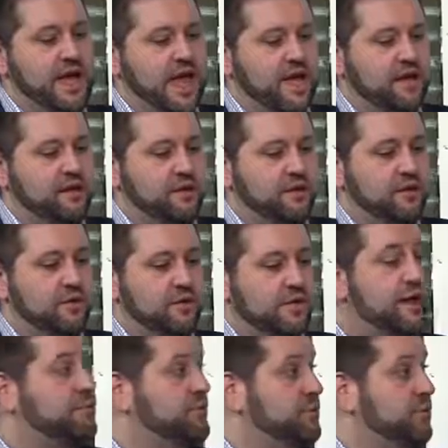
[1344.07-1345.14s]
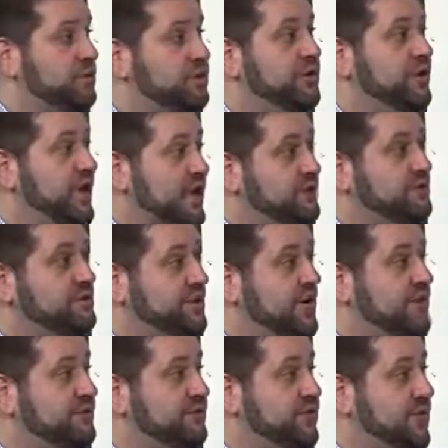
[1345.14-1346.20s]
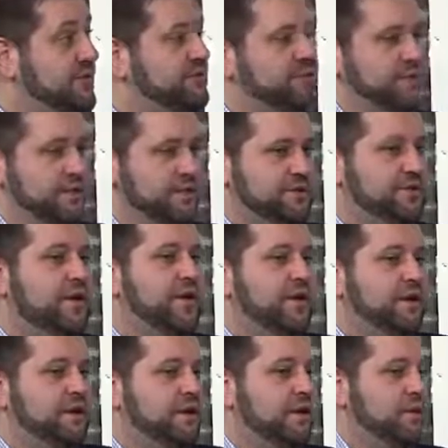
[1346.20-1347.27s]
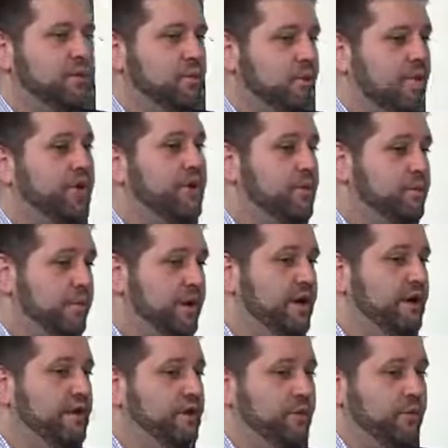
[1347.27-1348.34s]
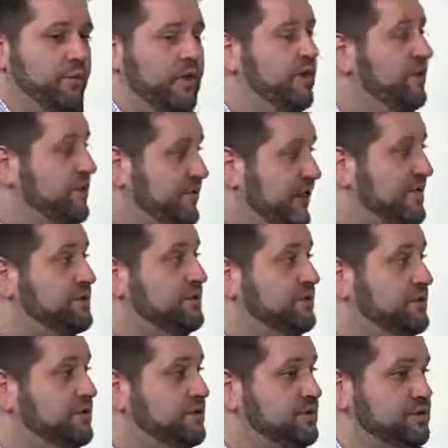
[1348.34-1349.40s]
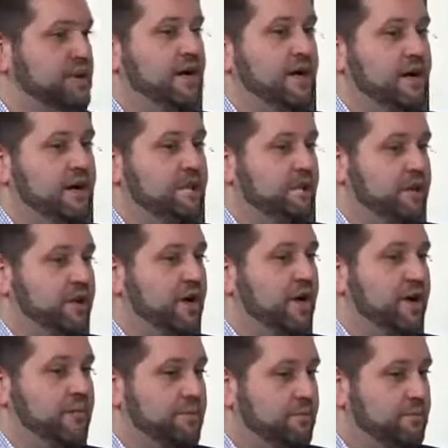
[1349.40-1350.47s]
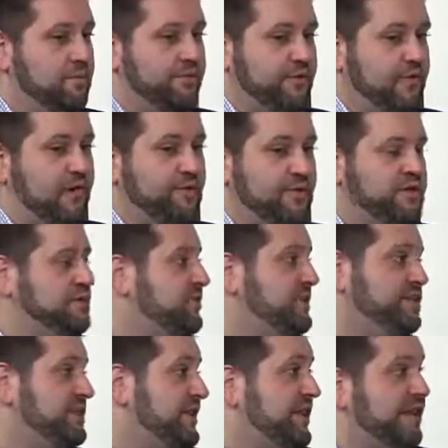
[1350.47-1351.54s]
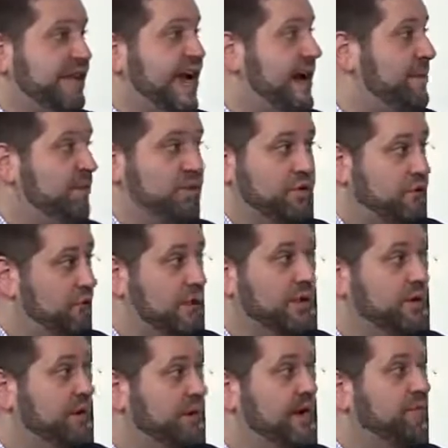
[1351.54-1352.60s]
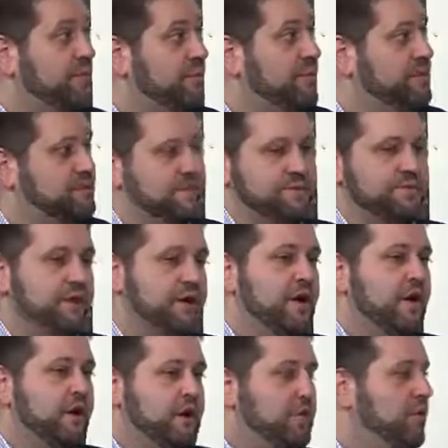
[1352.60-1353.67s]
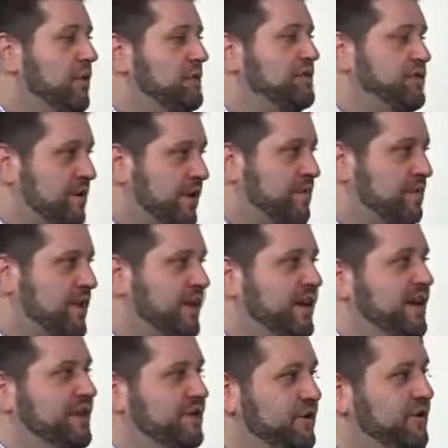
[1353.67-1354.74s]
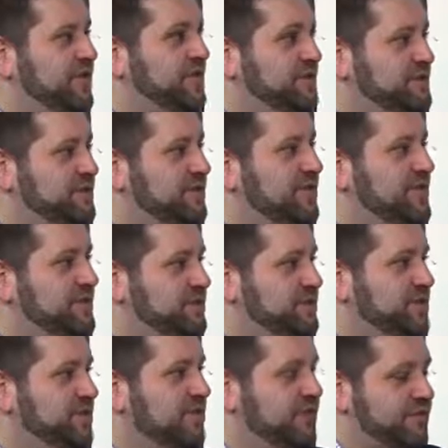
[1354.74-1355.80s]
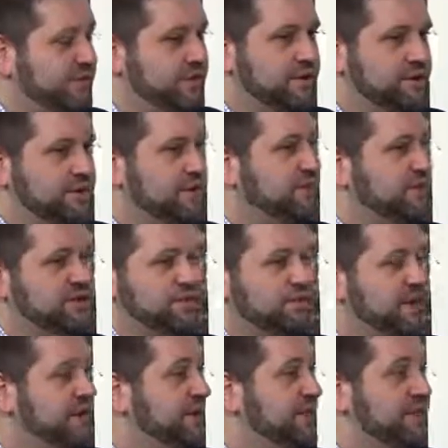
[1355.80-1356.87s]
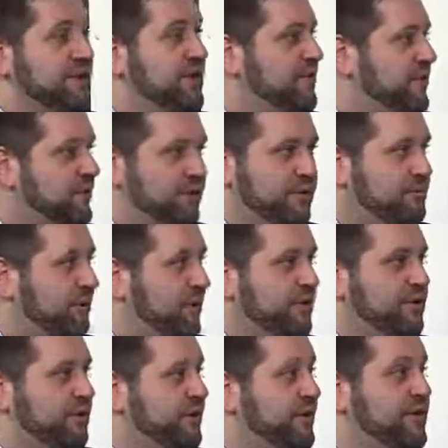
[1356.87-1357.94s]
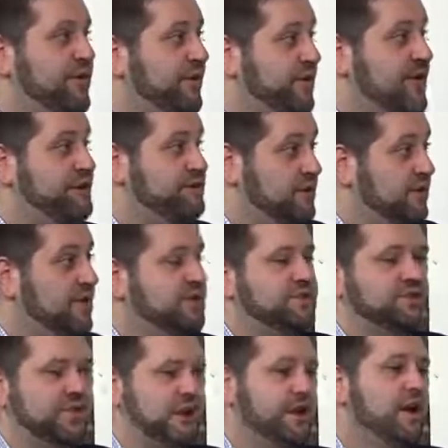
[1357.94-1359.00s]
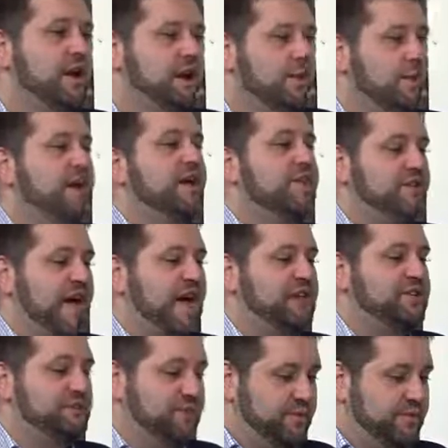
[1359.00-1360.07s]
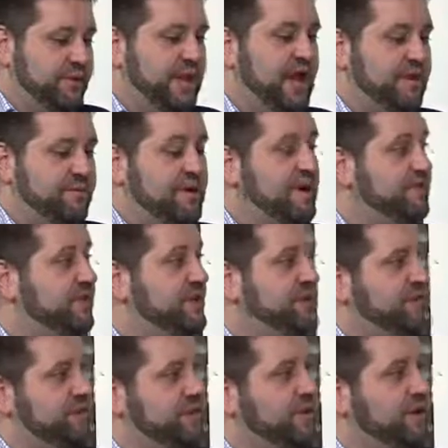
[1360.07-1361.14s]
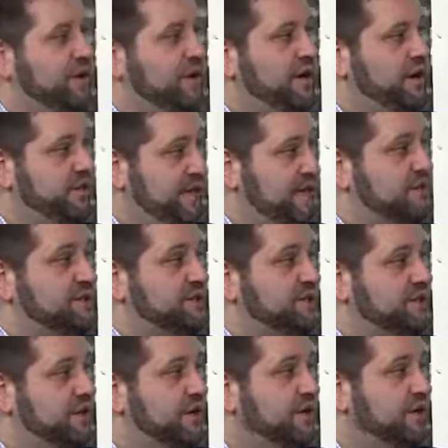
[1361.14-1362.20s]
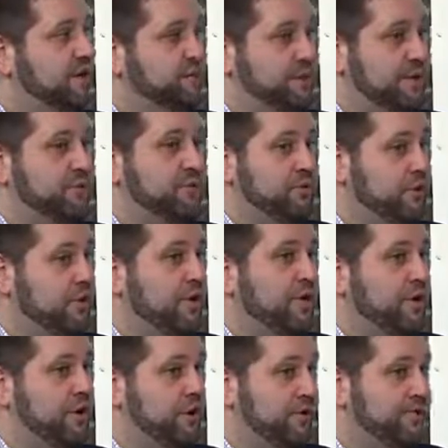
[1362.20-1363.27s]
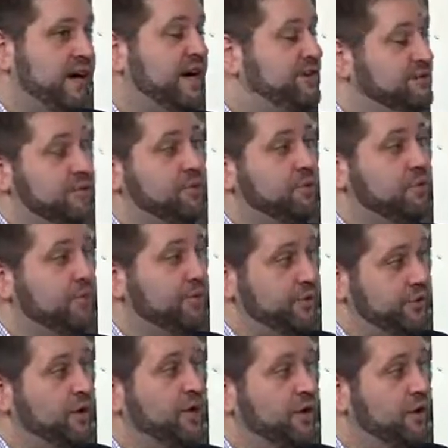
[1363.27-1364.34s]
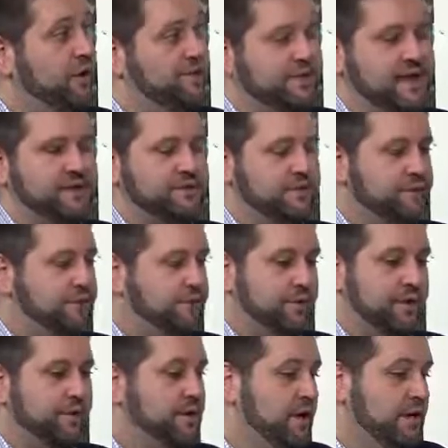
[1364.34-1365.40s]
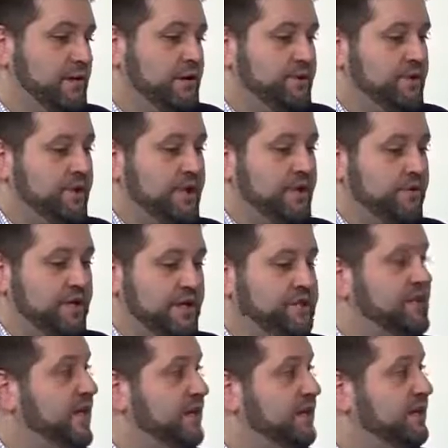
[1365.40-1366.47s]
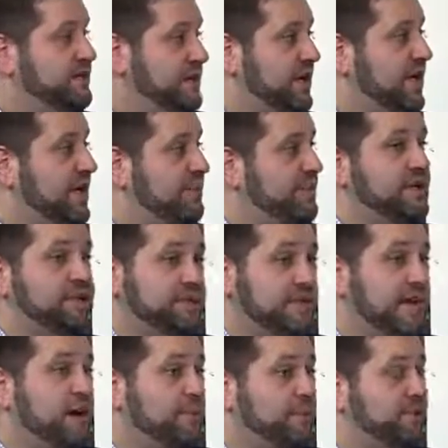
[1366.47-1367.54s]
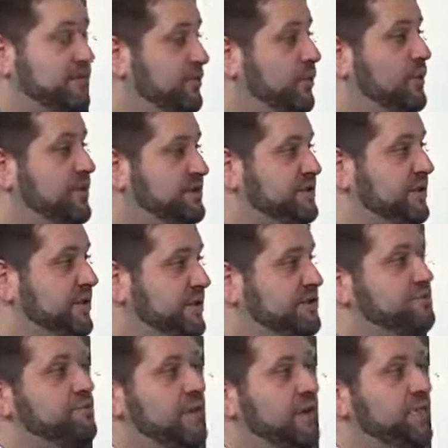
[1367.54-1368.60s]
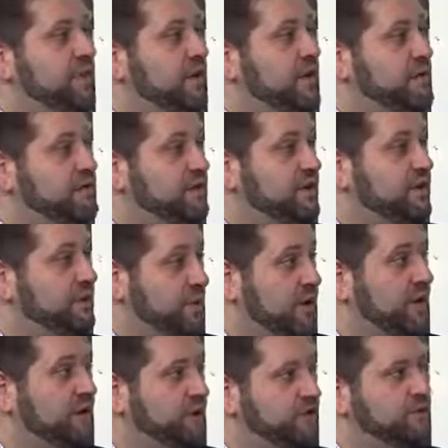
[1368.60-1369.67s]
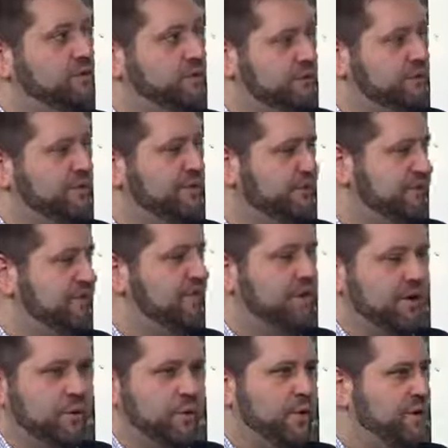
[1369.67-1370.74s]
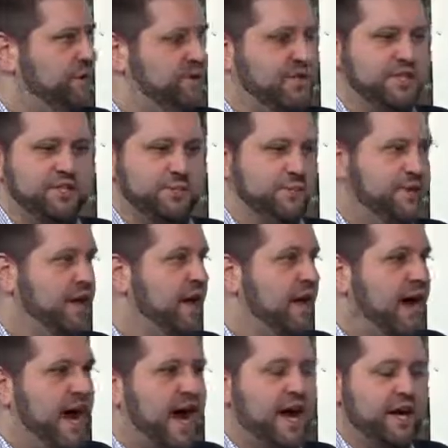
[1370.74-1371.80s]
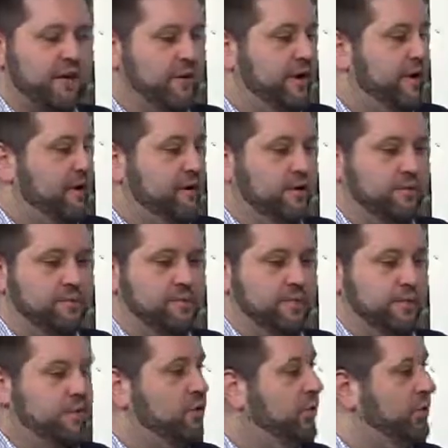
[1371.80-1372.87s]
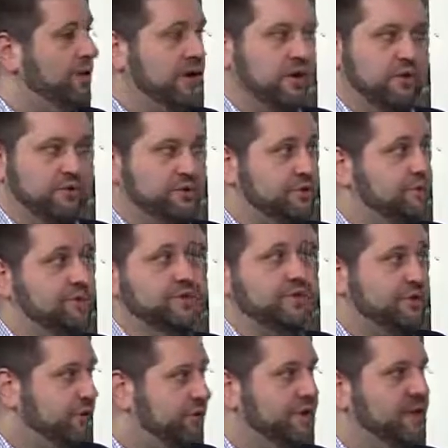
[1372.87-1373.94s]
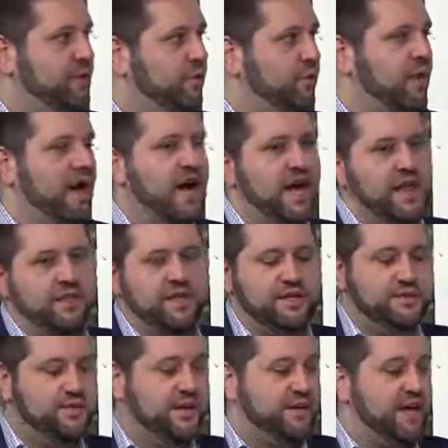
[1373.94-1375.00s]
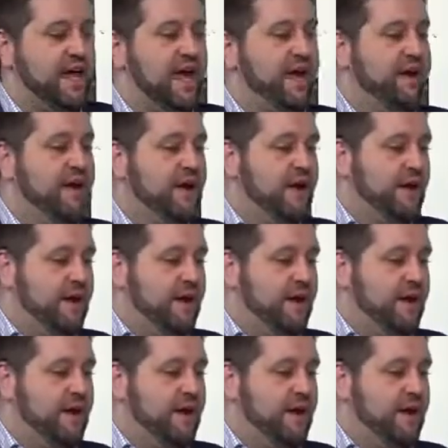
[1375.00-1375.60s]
And you know that was a really good exercise for us because you know working with real investors um, who come from because we just needed capital to grow like every business, but you want smart money. You don't want someone just to give you a bunch of money and then you have a third partner and then they're out to lunch. Like we have actually really had benefits from our investors and our people who are on our advisory board who are investors who are you know, executives at companies to help us avoid some of those pitfalls that you run into sort of as a younger organization with hiring or, or corporate culture, determining the why, things like that.